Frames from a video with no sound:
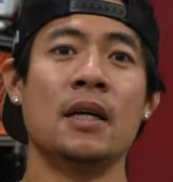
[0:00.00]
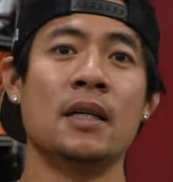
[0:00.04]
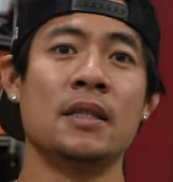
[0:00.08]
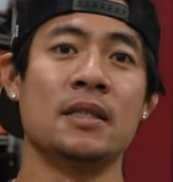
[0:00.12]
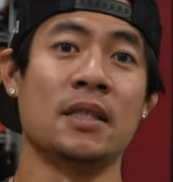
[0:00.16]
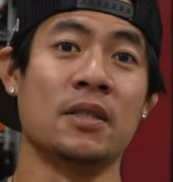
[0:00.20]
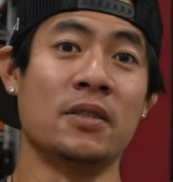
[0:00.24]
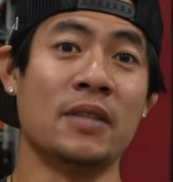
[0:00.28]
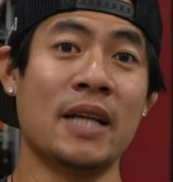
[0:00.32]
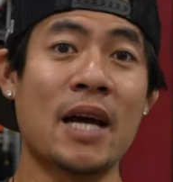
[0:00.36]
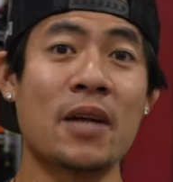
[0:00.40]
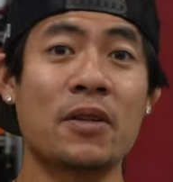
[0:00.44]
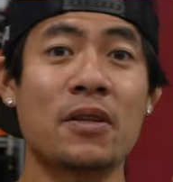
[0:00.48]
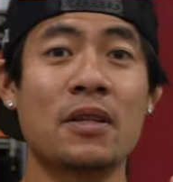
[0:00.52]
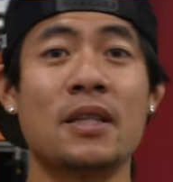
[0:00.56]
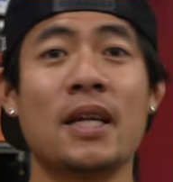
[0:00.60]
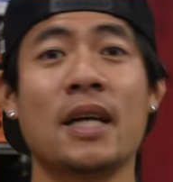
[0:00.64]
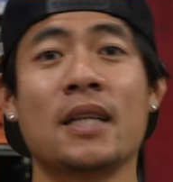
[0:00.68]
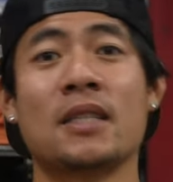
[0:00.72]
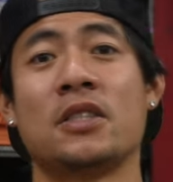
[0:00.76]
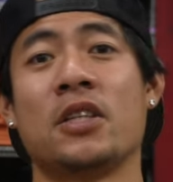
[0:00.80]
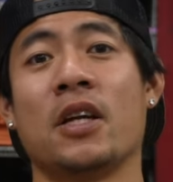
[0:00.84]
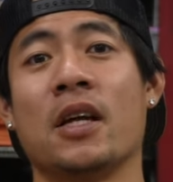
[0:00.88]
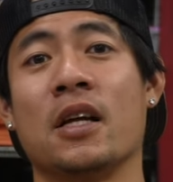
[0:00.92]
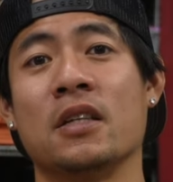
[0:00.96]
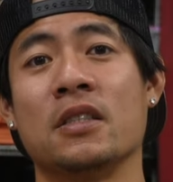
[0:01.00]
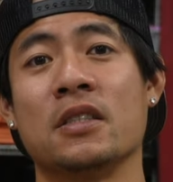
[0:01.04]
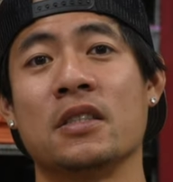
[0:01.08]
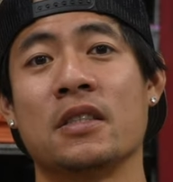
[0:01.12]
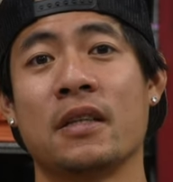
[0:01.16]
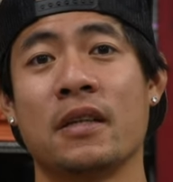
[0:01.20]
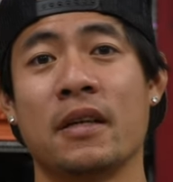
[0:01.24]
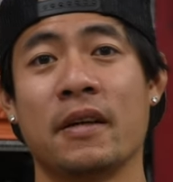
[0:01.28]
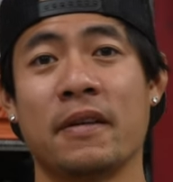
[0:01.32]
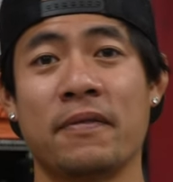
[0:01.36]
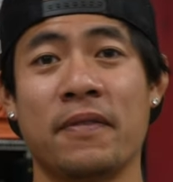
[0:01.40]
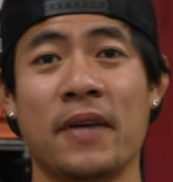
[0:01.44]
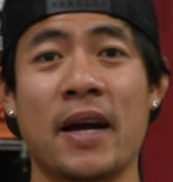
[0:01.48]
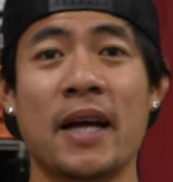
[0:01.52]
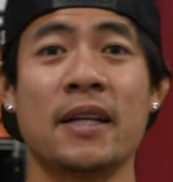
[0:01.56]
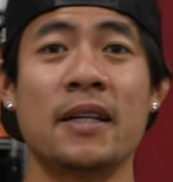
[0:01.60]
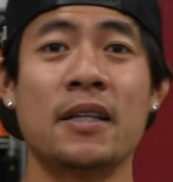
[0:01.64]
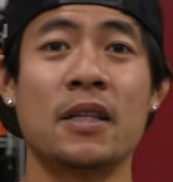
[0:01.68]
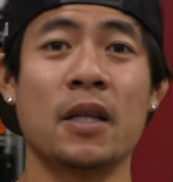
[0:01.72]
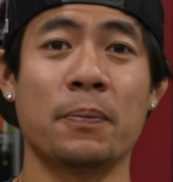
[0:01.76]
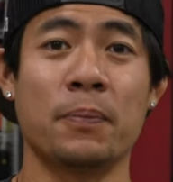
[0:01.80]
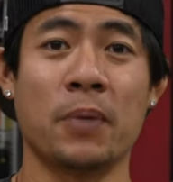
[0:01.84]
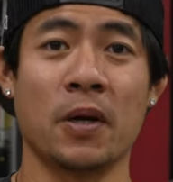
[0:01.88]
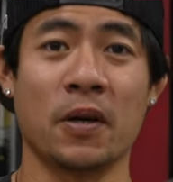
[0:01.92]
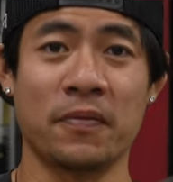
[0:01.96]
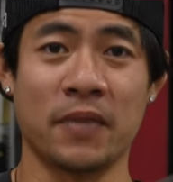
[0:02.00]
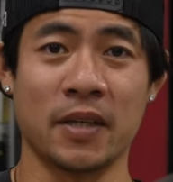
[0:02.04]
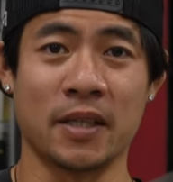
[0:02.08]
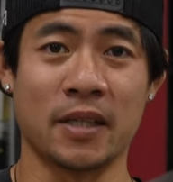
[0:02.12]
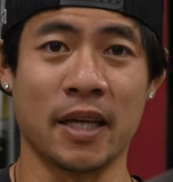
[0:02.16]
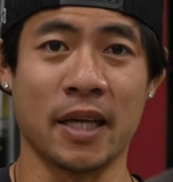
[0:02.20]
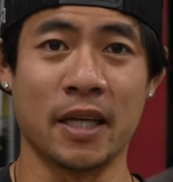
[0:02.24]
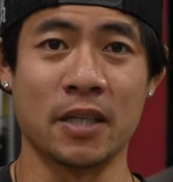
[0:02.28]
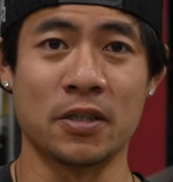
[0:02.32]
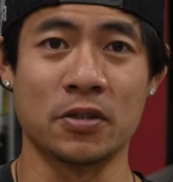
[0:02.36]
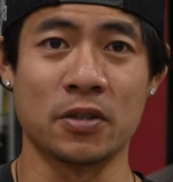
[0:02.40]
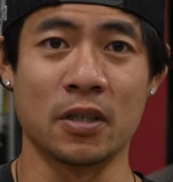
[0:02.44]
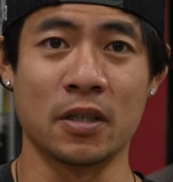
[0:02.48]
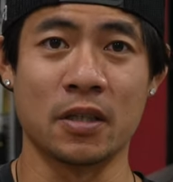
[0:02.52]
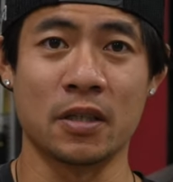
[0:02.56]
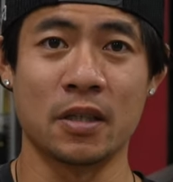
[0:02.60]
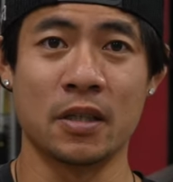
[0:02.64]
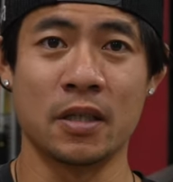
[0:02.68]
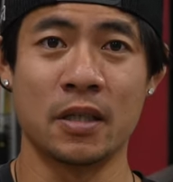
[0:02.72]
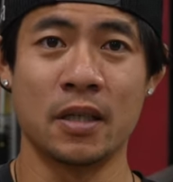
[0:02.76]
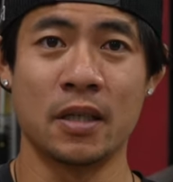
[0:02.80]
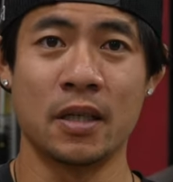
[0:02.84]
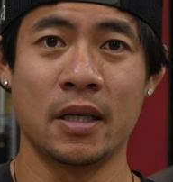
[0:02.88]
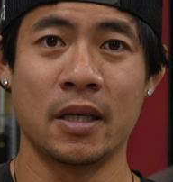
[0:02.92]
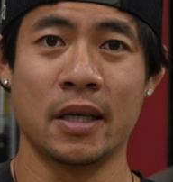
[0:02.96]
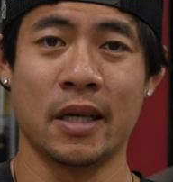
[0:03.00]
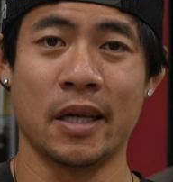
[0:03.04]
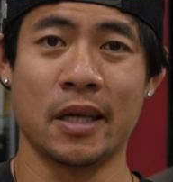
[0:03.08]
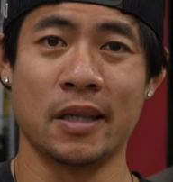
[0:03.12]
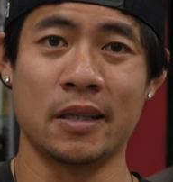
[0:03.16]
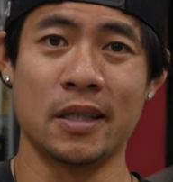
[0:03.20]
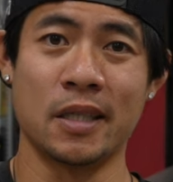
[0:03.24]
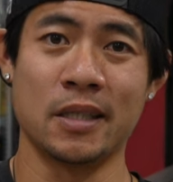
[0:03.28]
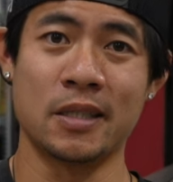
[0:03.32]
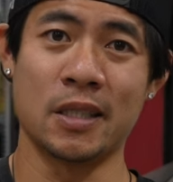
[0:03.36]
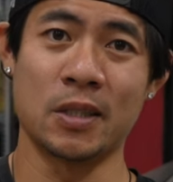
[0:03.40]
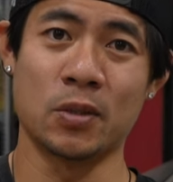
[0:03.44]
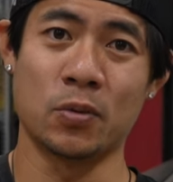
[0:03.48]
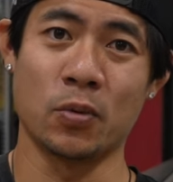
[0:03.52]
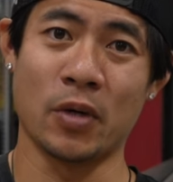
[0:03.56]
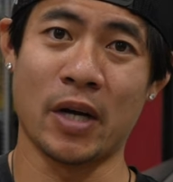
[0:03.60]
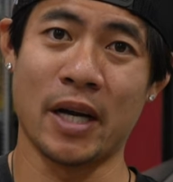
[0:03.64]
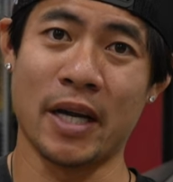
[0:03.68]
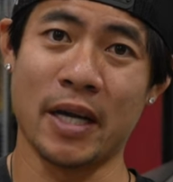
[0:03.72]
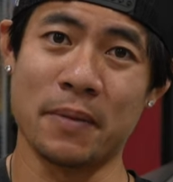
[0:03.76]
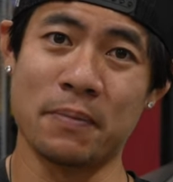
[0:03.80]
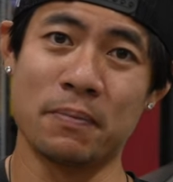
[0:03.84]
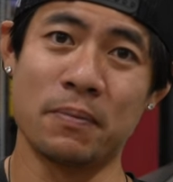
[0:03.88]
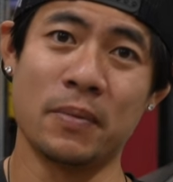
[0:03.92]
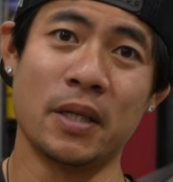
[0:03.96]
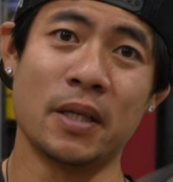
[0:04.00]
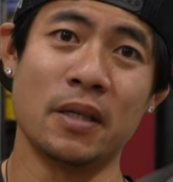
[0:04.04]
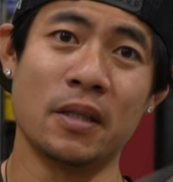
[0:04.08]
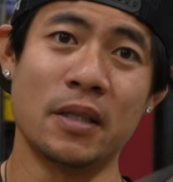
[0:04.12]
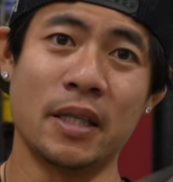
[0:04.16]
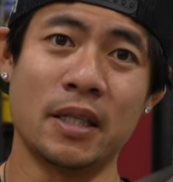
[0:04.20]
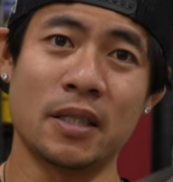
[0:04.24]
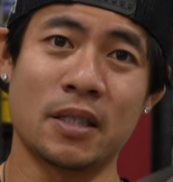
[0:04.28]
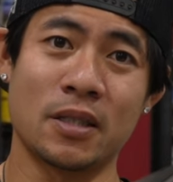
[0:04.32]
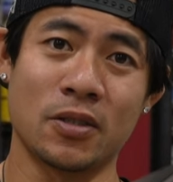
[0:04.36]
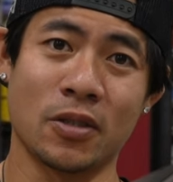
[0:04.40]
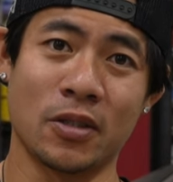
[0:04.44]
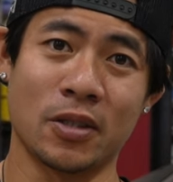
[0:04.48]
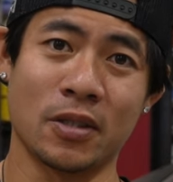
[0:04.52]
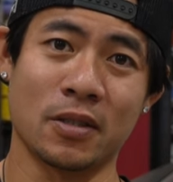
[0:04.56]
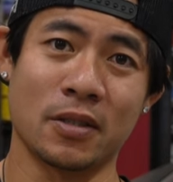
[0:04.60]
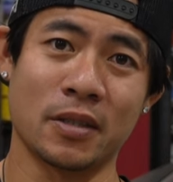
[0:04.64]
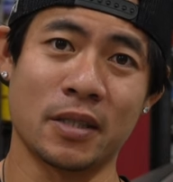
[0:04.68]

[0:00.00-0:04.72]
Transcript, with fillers: So now the next challenge, finding the perfect Kei-Truck, and this is where I immediately started